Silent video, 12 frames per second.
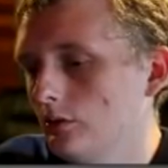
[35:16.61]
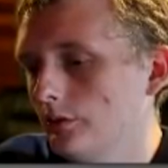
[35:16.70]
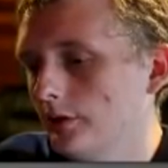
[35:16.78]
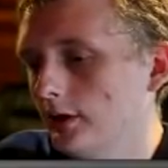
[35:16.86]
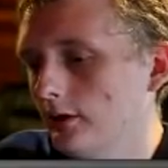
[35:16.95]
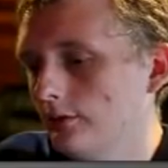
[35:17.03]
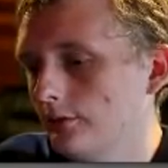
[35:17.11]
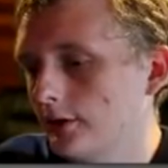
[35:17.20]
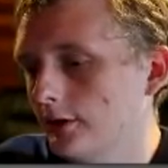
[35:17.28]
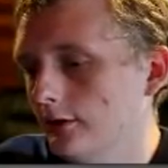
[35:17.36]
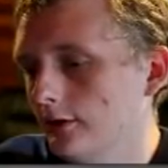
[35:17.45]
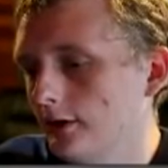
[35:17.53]
We can't
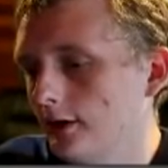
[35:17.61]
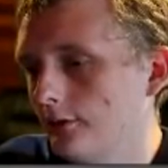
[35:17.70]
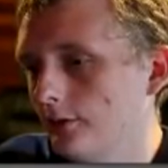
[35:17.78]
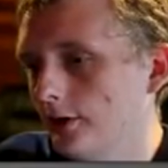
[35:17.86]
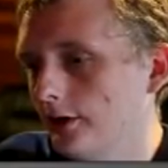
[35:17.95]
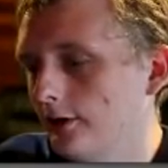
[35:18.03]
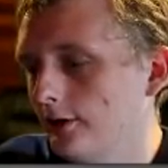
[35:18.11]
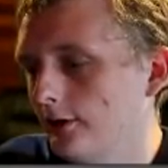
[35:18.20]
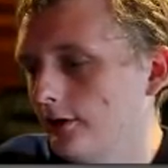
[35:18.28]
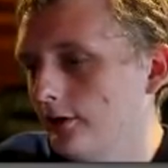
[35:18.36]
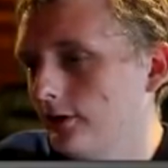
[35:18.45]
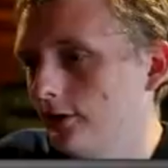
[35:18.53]
kill it anyway.
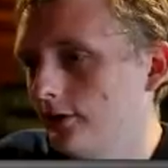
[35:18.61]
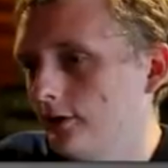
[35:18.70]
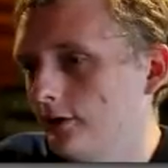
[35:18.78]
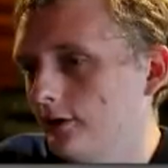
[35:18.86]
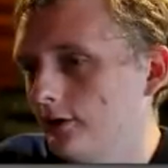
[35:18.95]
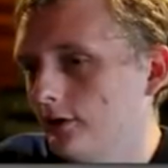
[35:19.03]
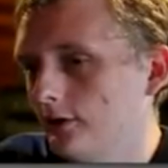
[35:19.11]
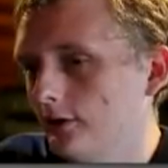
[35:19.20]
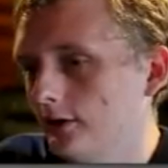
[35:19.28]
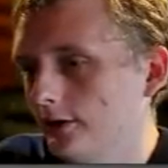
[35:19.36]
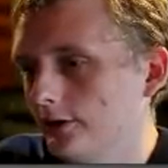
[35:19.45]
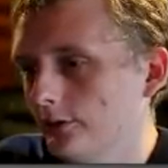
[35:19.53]

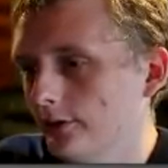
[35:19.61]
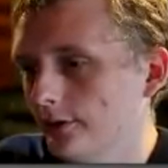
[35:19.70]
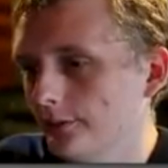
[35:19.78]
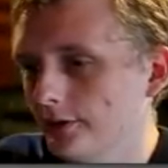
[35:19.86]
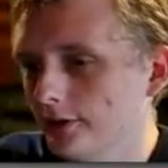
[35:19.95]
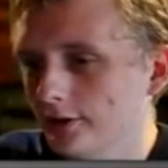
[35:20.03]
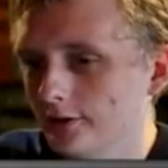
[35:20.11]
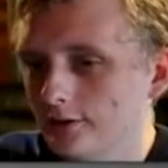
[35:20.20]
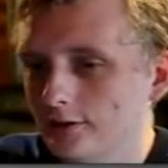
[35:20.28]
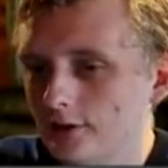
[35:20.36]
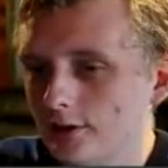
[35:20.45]
That don't help me none.